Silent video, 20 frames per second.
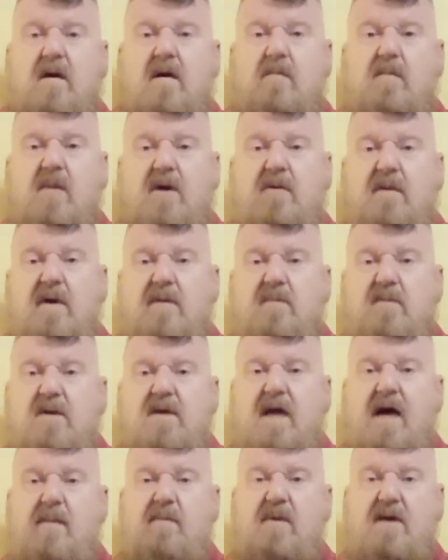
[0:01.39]
Mike Rayburn,
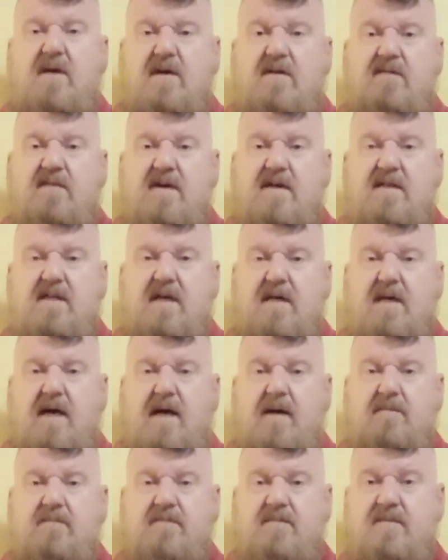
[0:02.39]

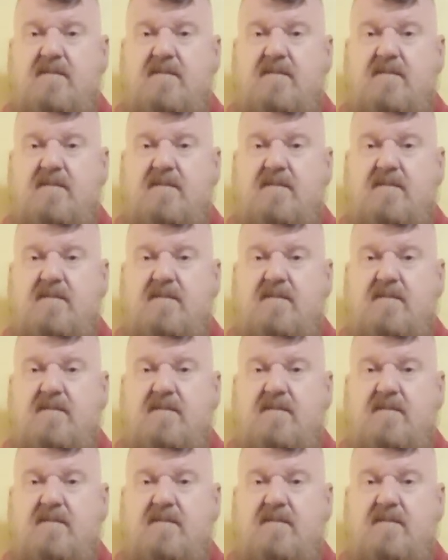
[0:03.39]
CombatGunfighting.com.